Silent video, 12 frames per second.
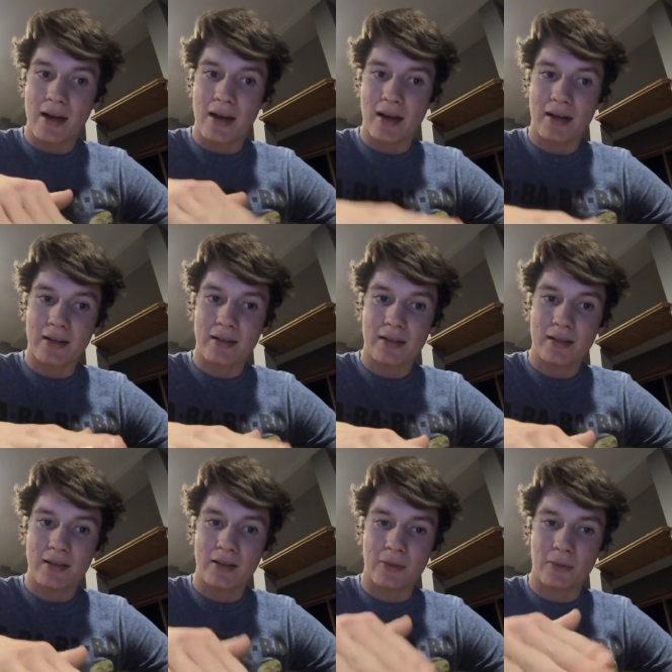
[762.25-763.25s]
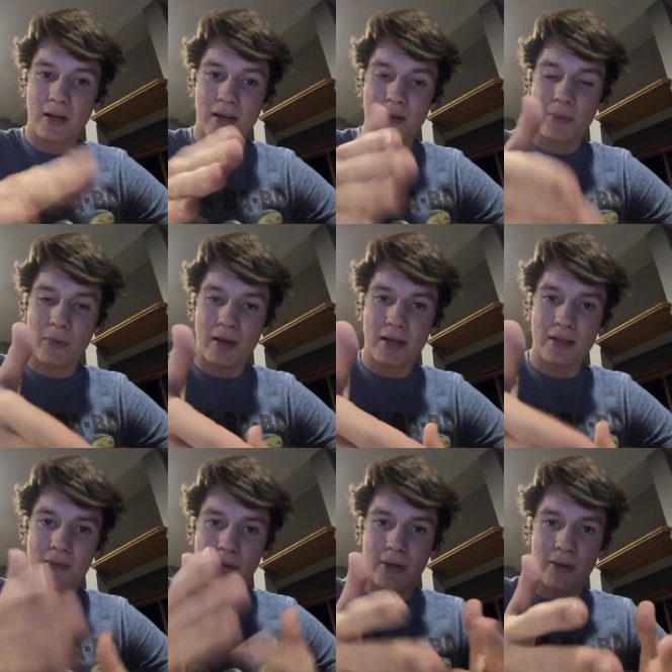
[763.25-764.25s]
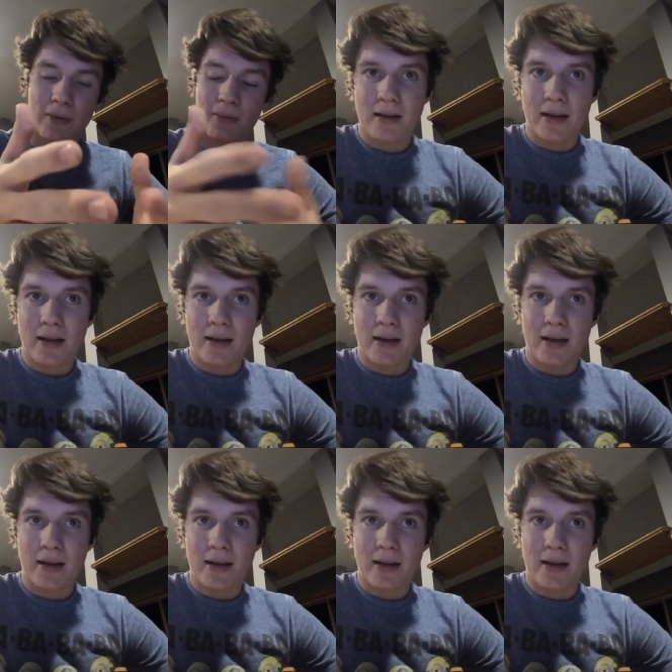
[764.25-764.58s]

not the right way to go.